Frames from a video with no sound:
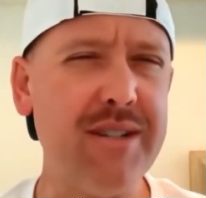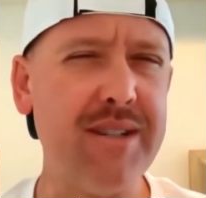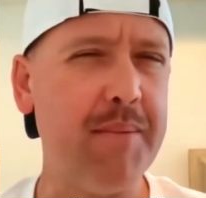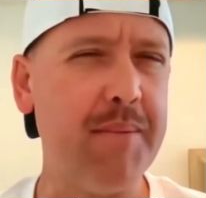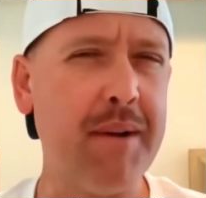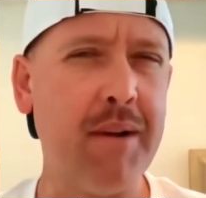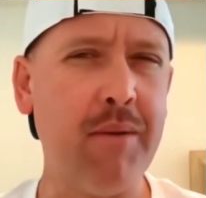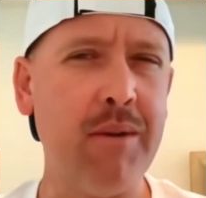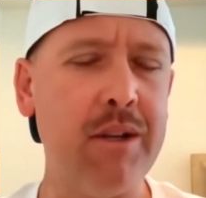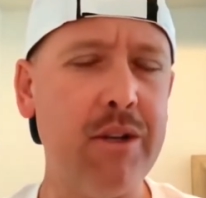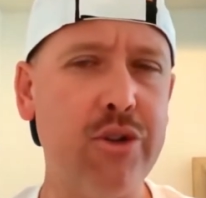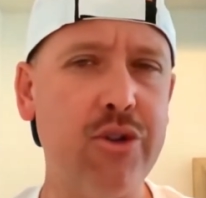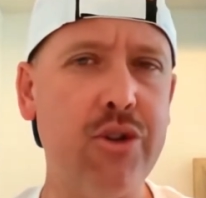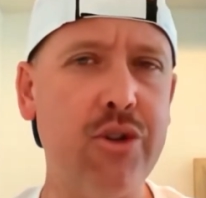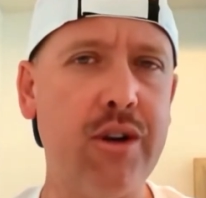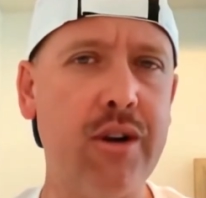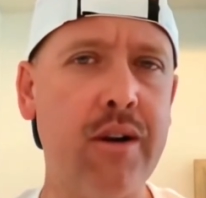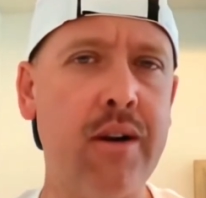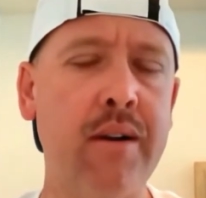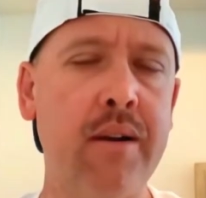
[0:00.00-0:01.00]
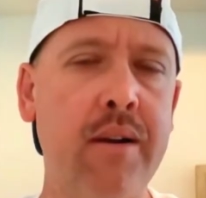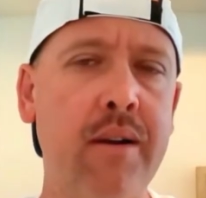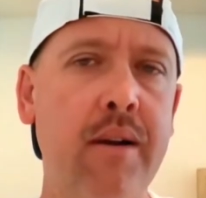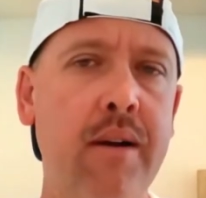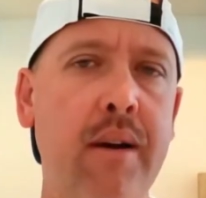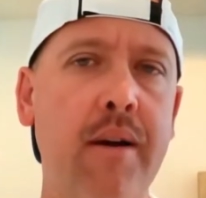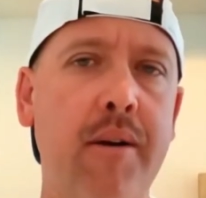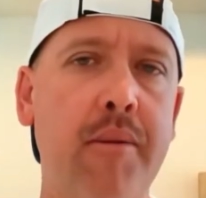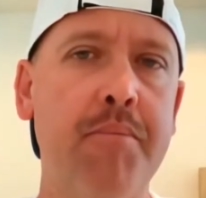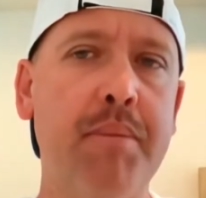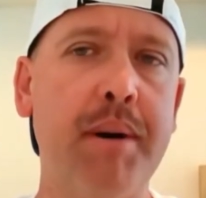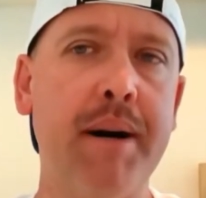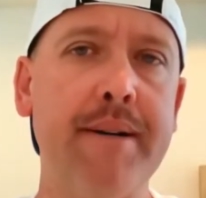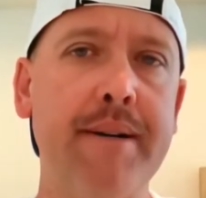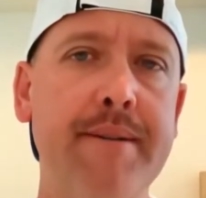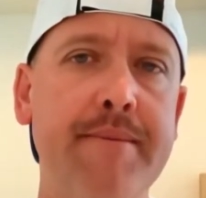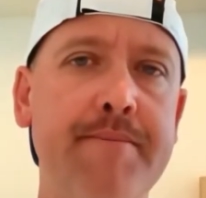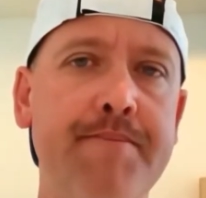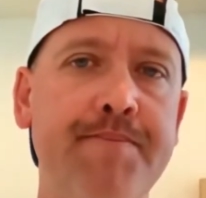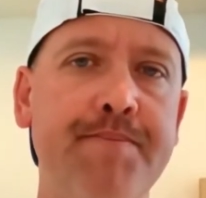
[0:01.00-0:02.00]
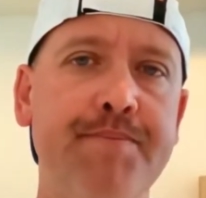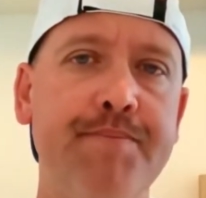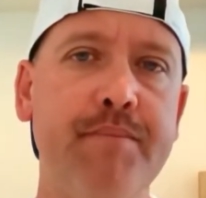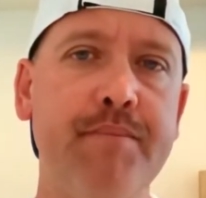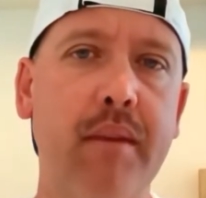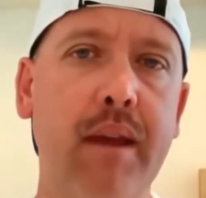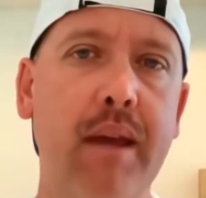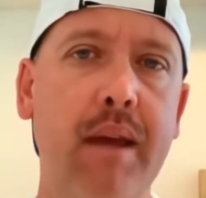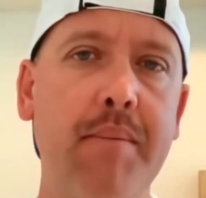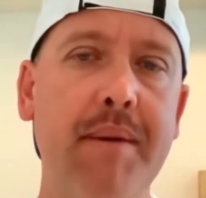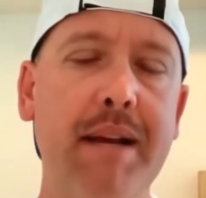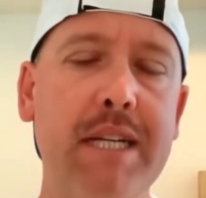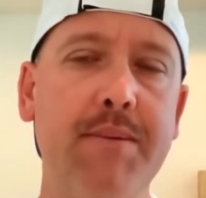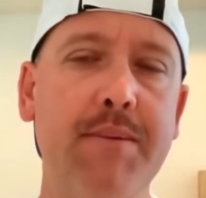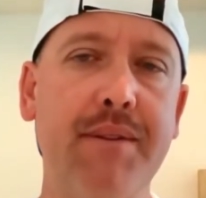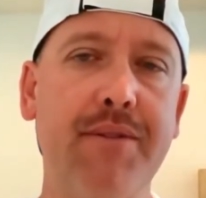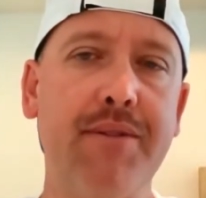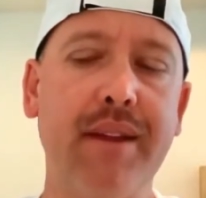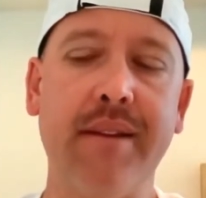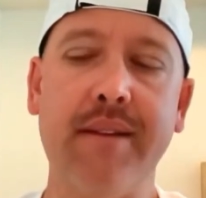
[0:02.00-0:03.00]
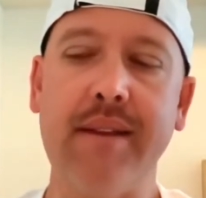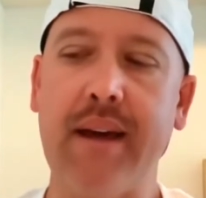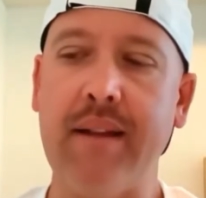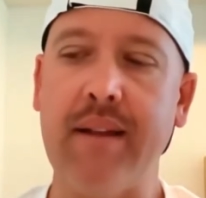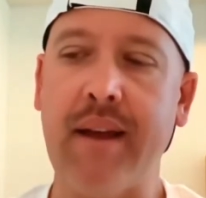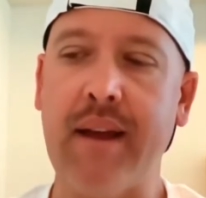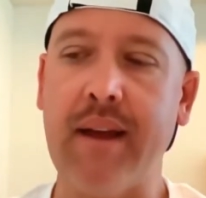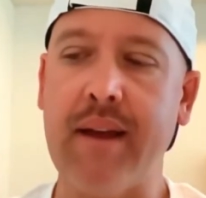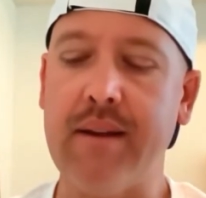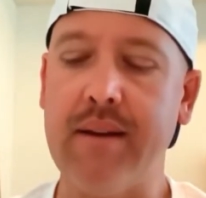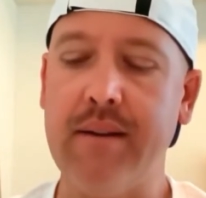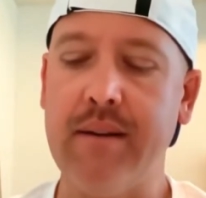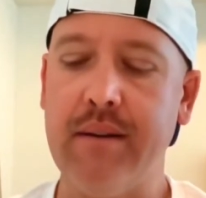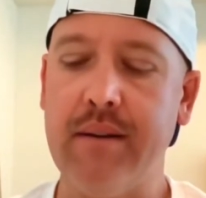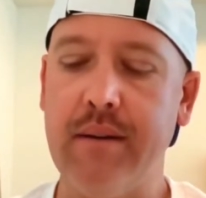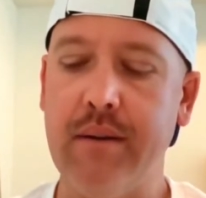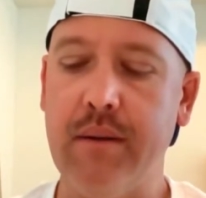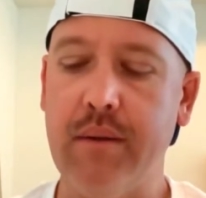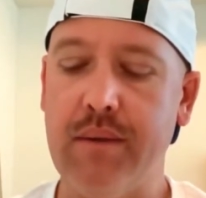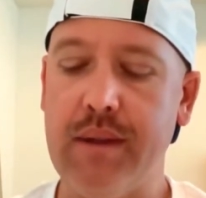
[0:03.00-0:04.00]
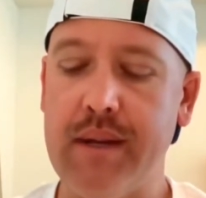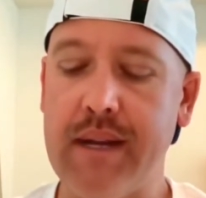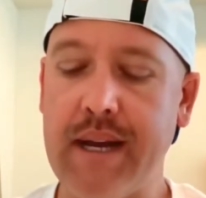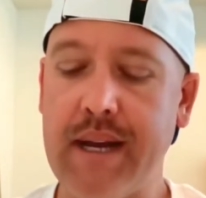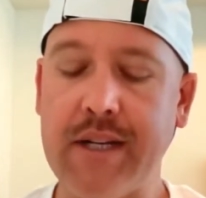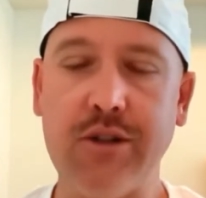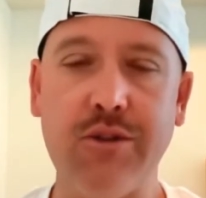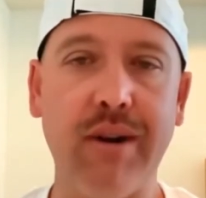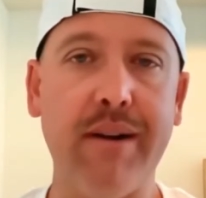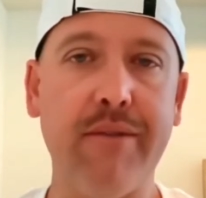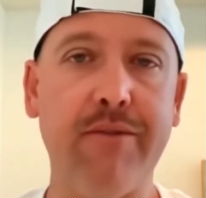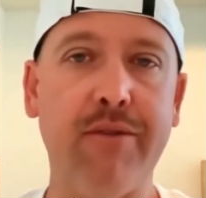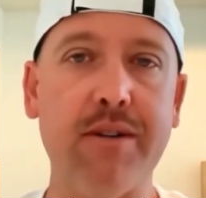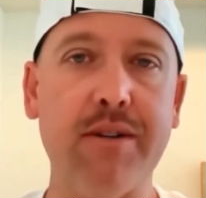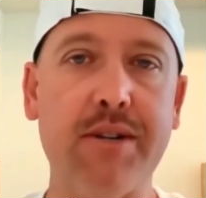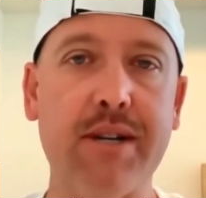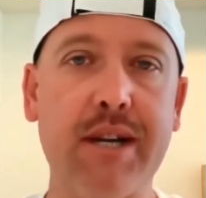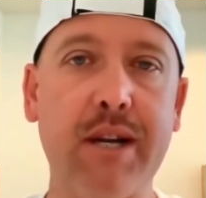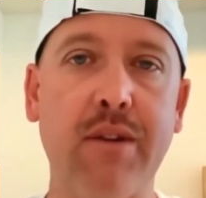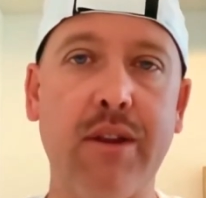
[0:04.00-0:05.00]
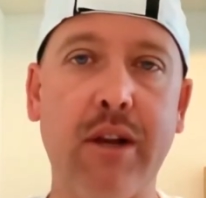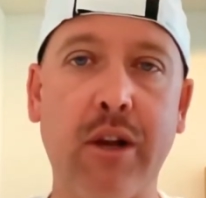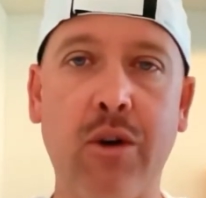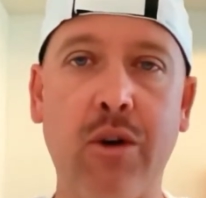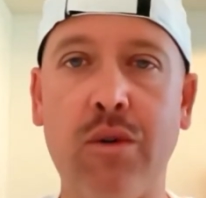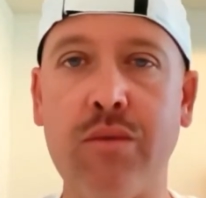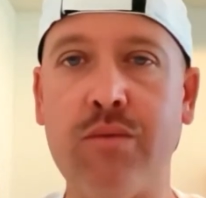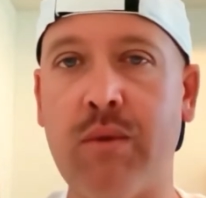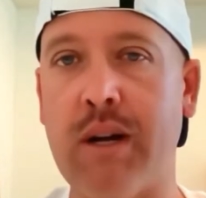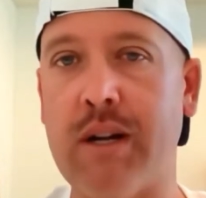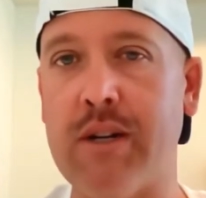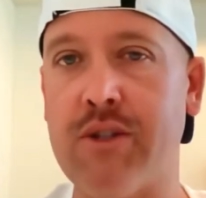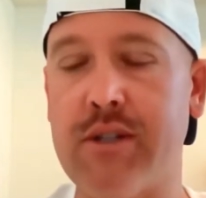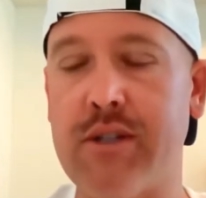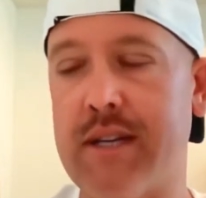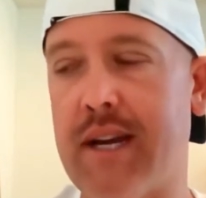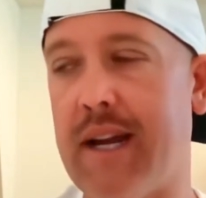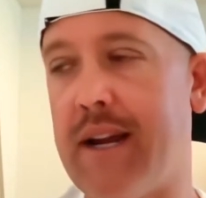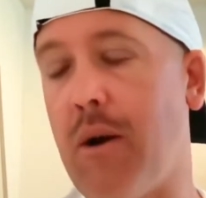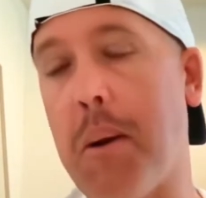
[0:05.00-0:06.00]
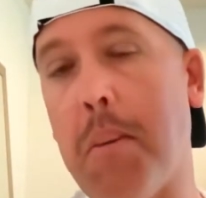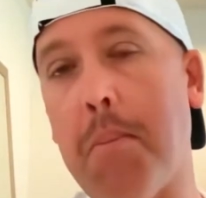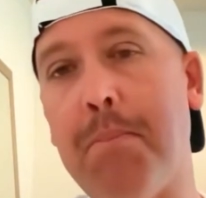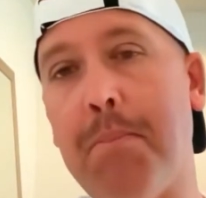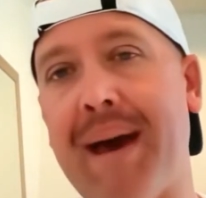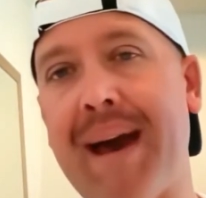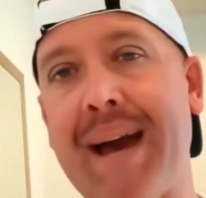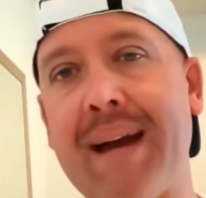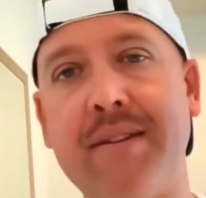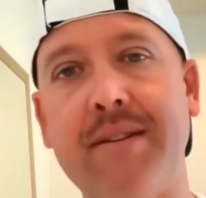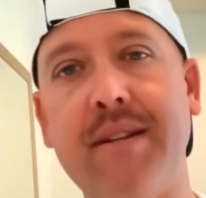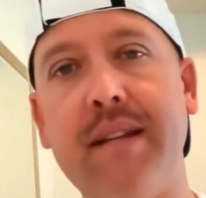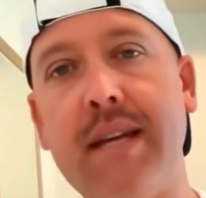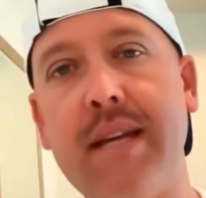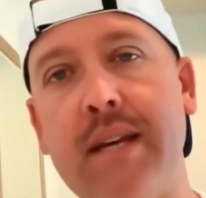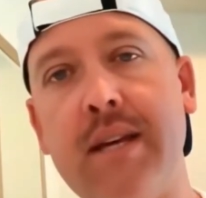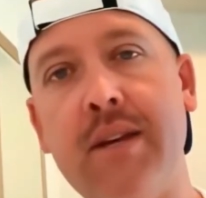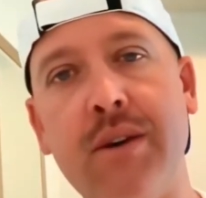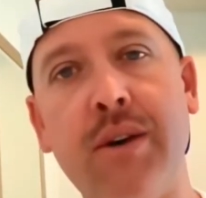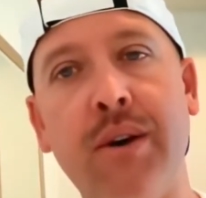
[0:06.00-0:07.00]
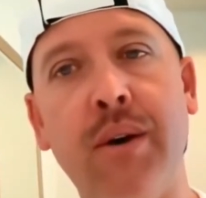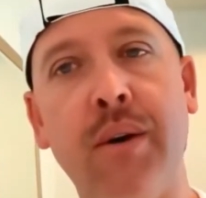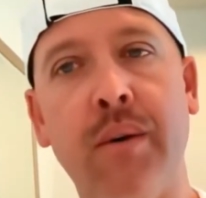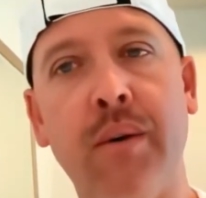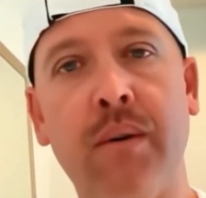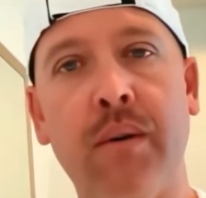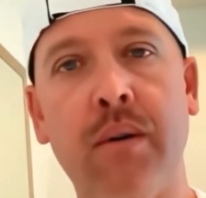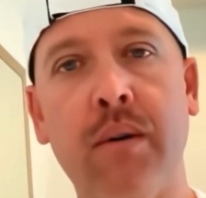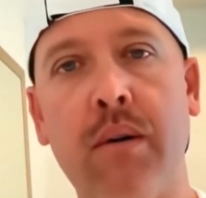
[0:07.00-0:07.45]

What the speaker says: I'm not really sure, but it makes me think that like the next great frontier, the gold rush, is kind of going back to the EU